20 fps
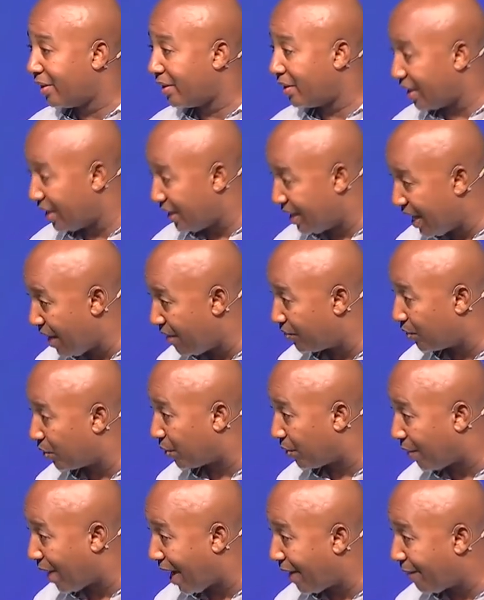The devil,
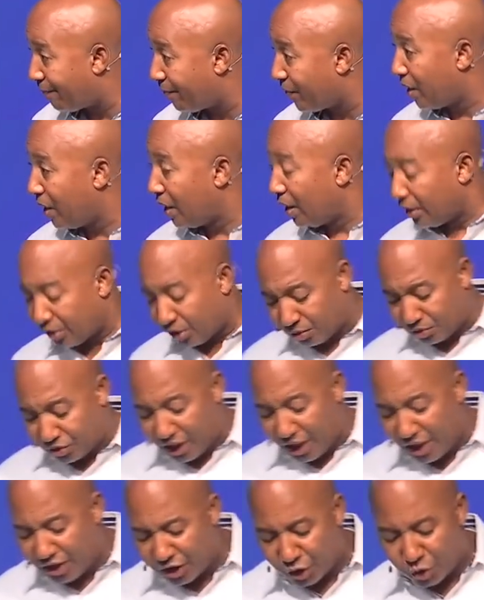right? So
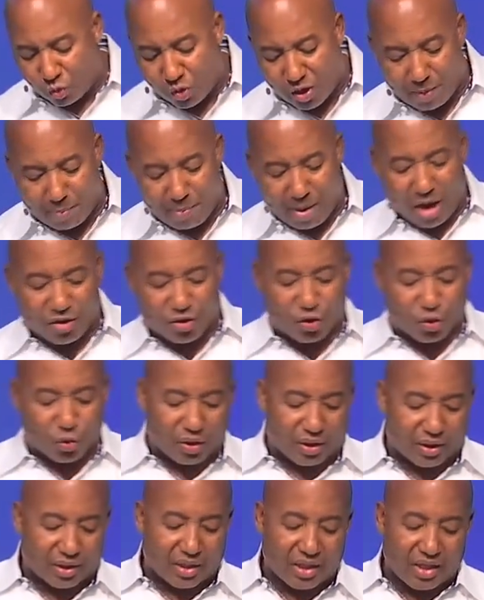Jesus went about
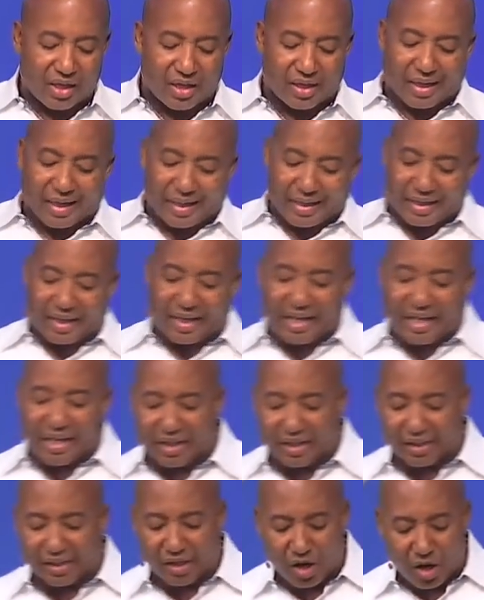doing good and
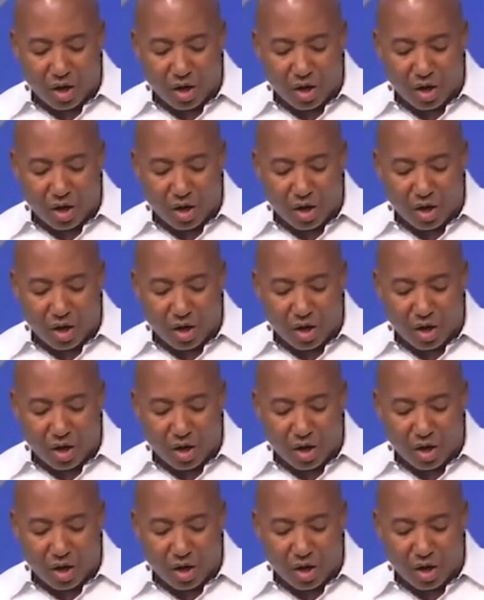healing